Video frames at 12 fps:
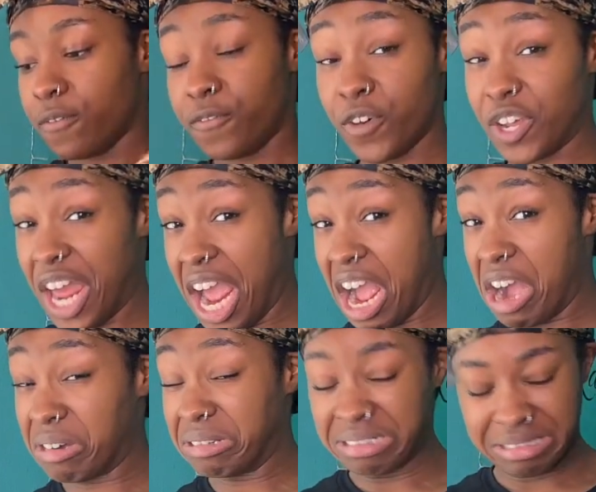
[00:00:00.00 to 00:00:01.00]
For
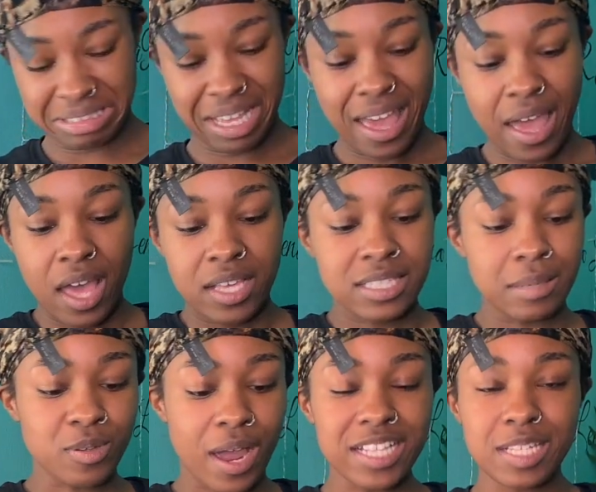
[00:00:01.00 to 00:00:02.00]
now,
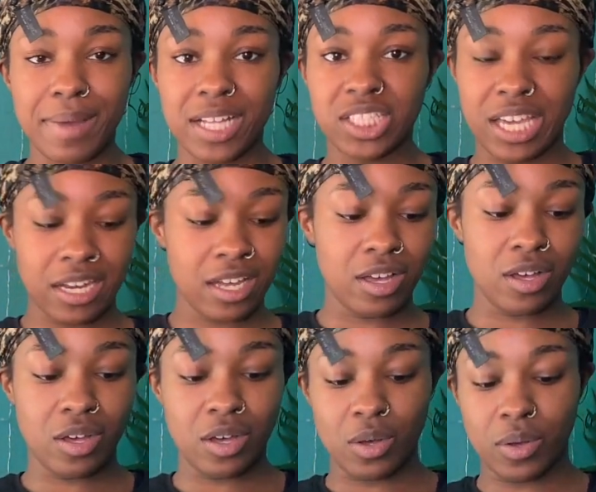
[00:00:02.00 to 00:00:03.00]
subscribe to my
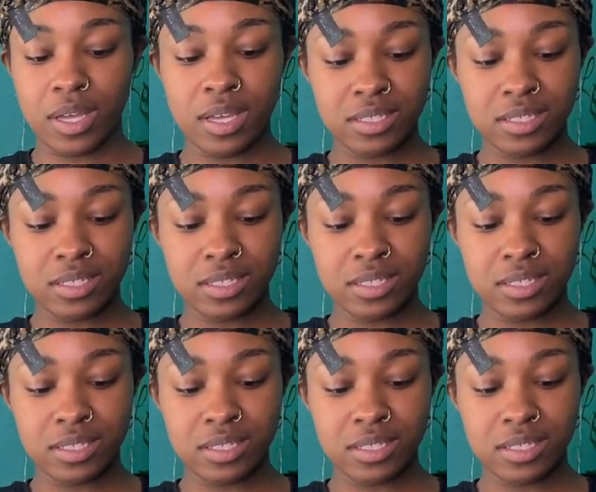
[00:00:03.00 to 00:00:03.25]
channel